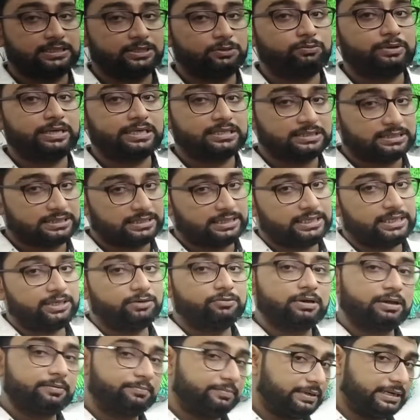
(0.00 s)
You can see,
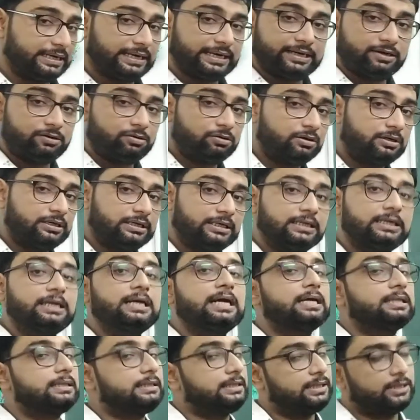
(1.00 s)
you have read already,
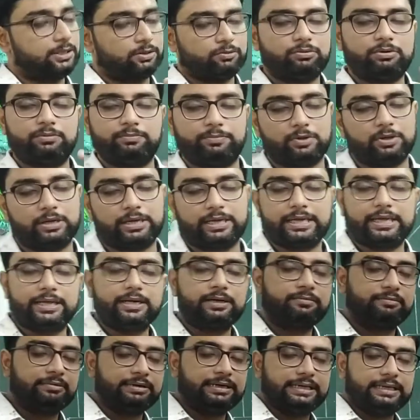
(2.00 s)
I think you will be
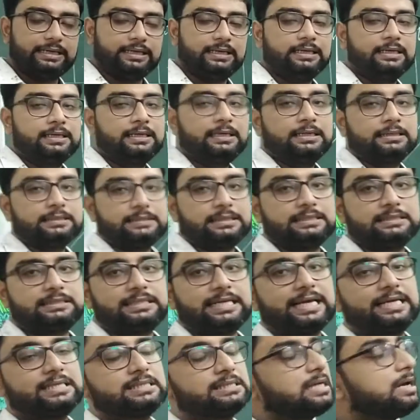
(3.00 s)
again reading, since
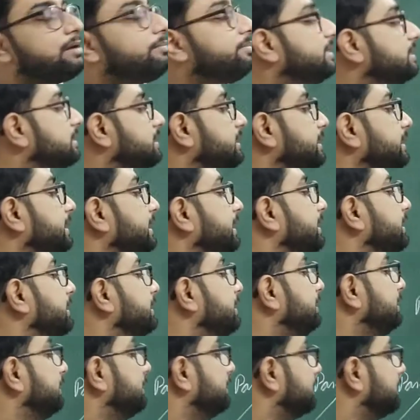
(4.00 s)
the exam is reading.